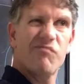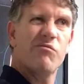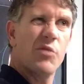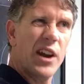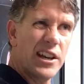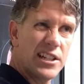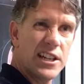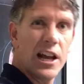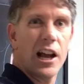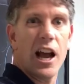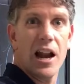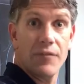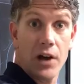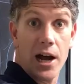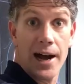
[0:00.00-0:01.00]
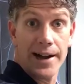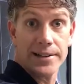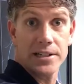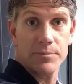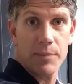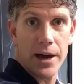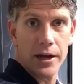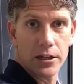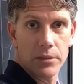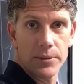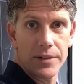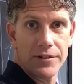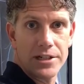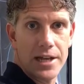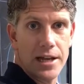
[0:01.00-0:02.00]
what I'd say a kind of a hot spot, a little bit
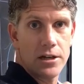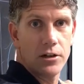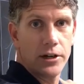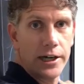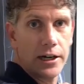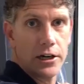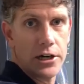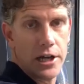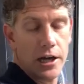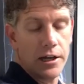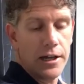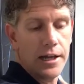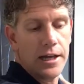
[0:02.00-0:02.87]
of a tender area.